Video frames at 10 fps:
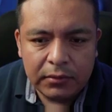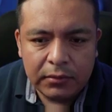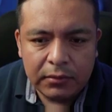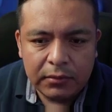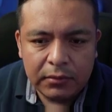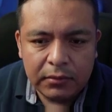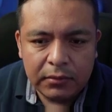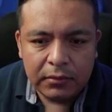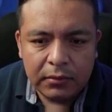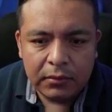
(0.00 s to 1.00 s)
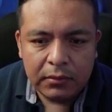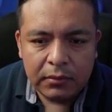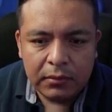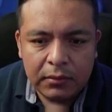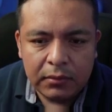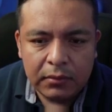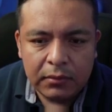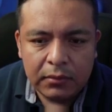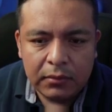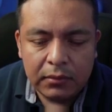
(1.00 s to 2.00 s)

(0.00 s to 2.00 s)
No one is speaking in this clip.